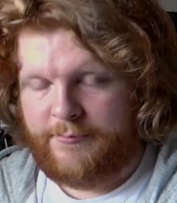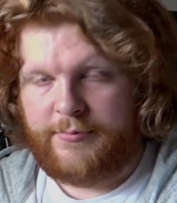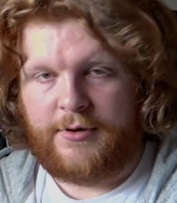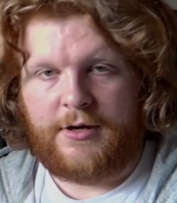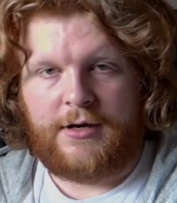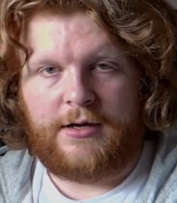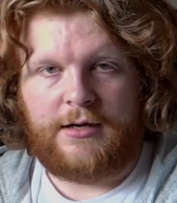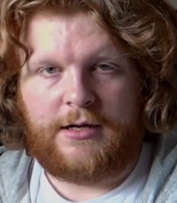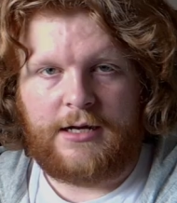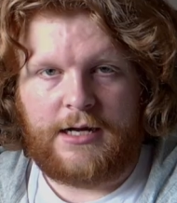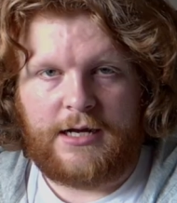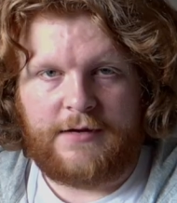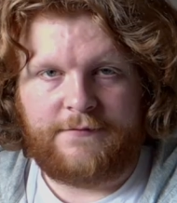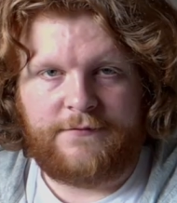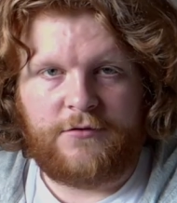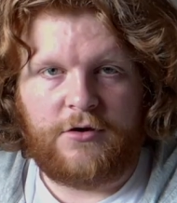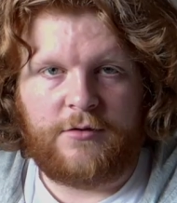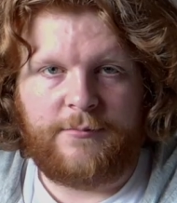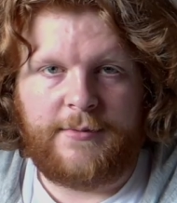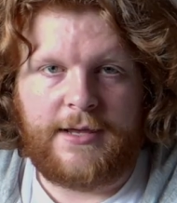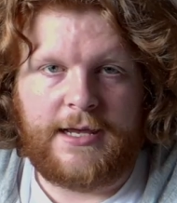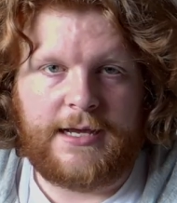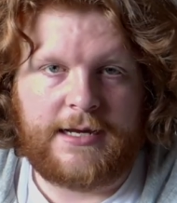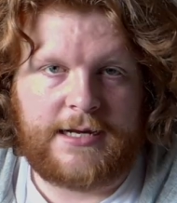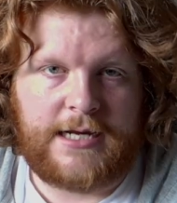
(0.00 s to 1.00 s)
But I've not
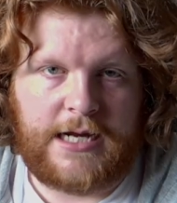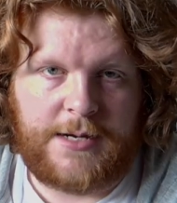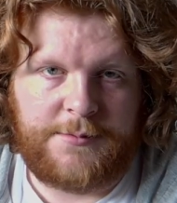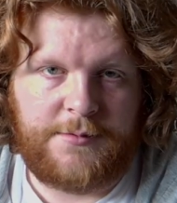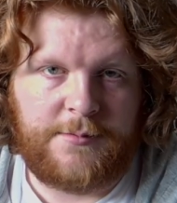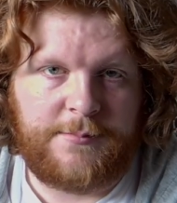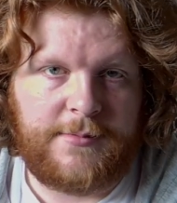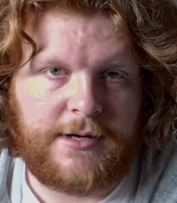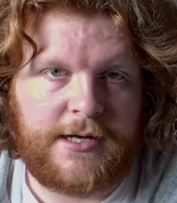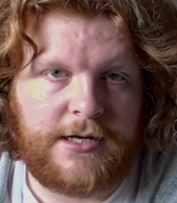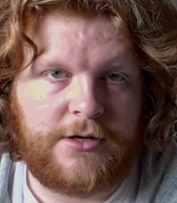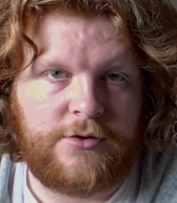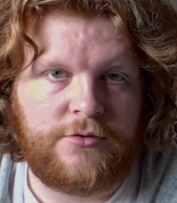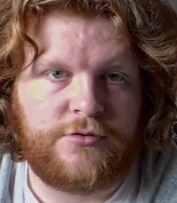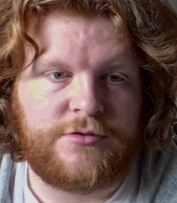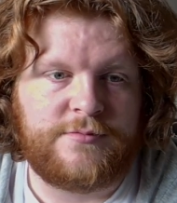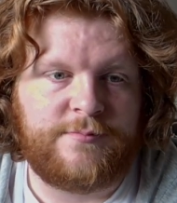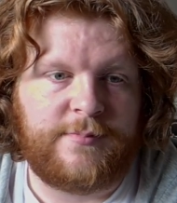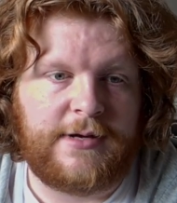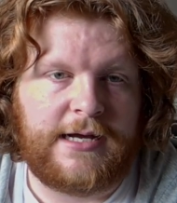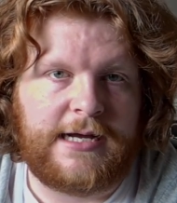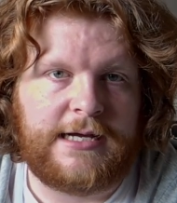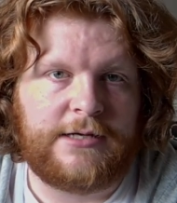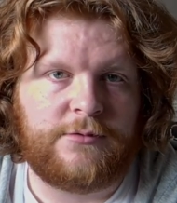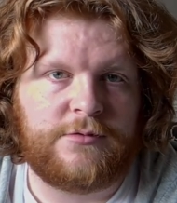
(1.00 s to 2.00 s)
met a cameraman whose
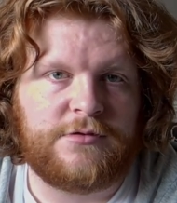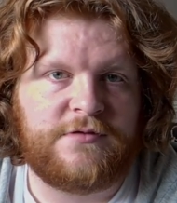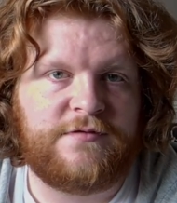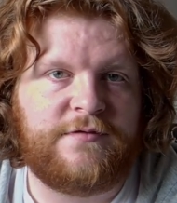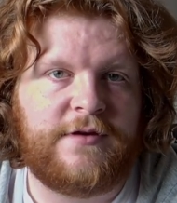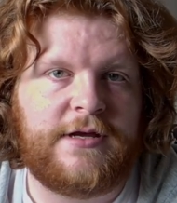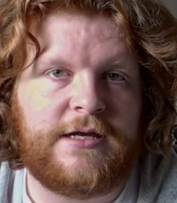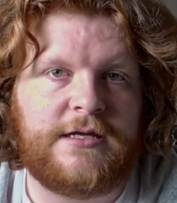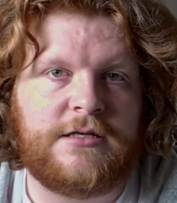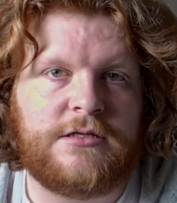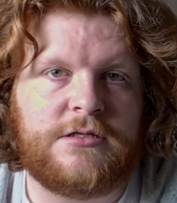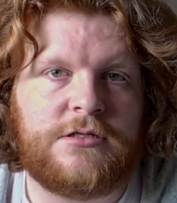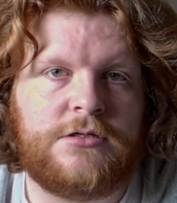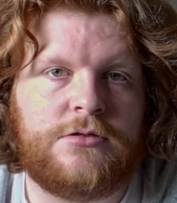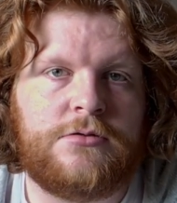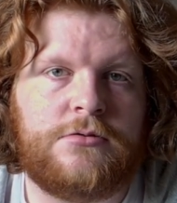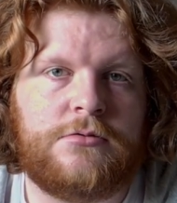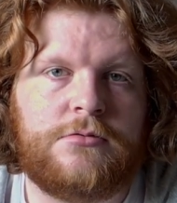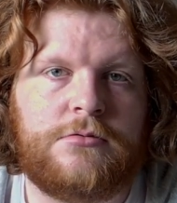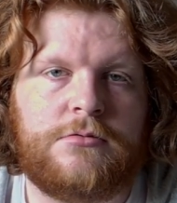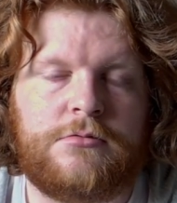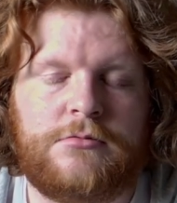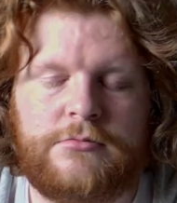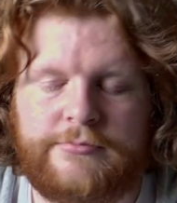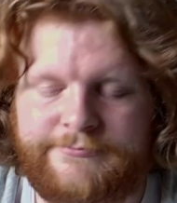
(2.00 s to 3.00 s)
back was fine.
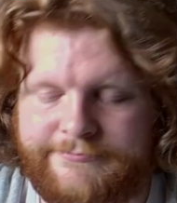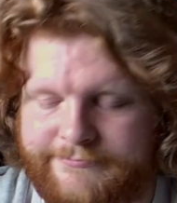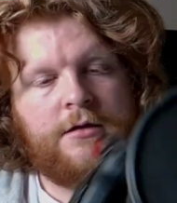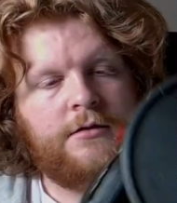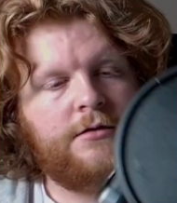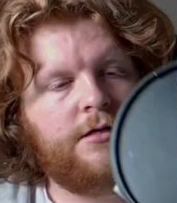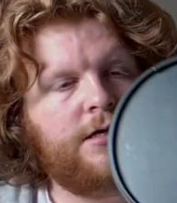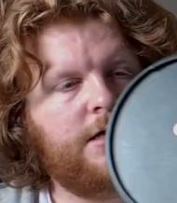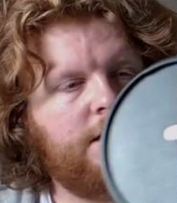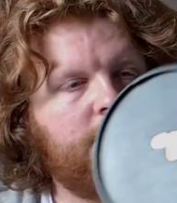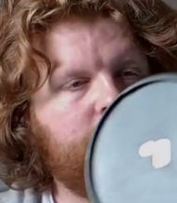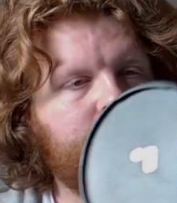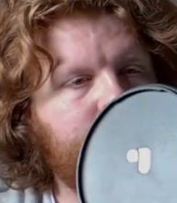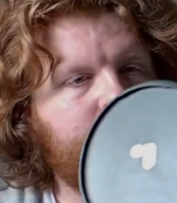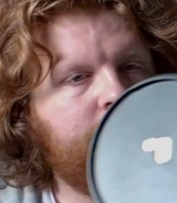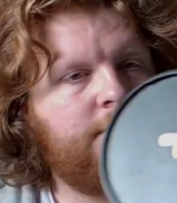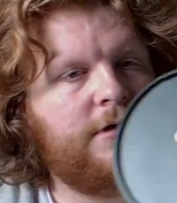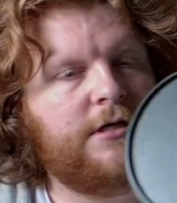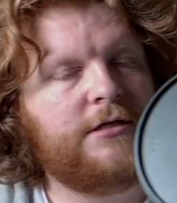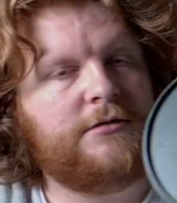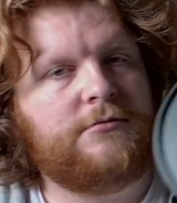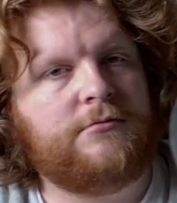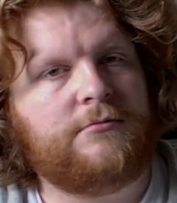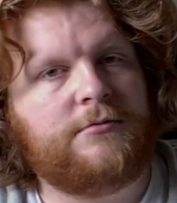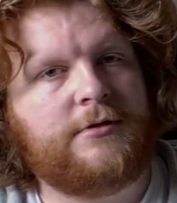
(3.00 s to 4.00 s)
So yeah,
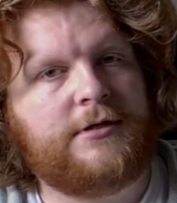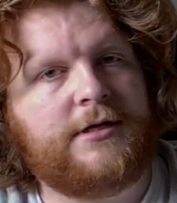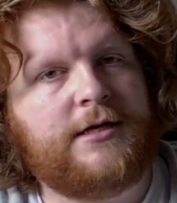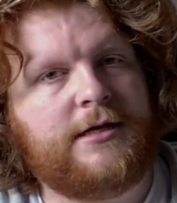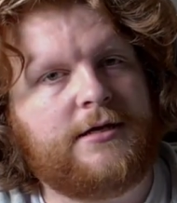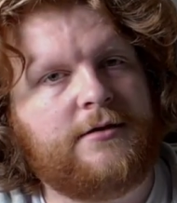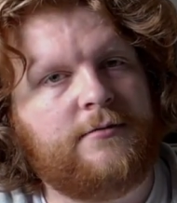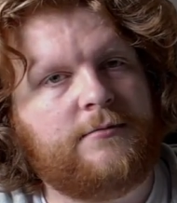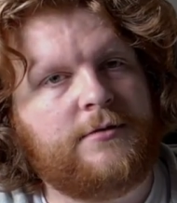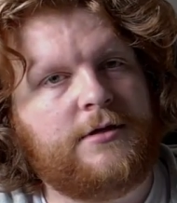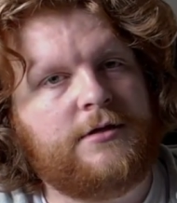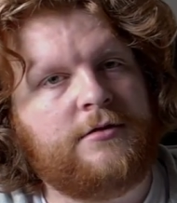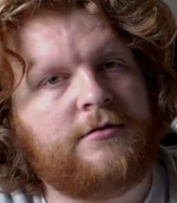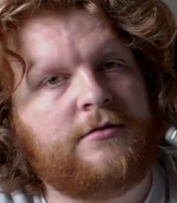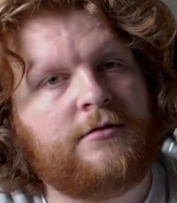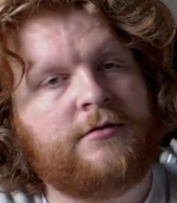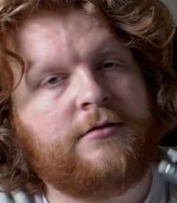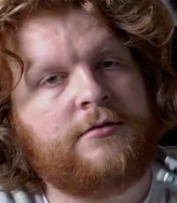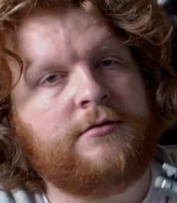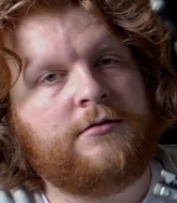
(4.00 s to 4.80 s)
that's what we're kicking with.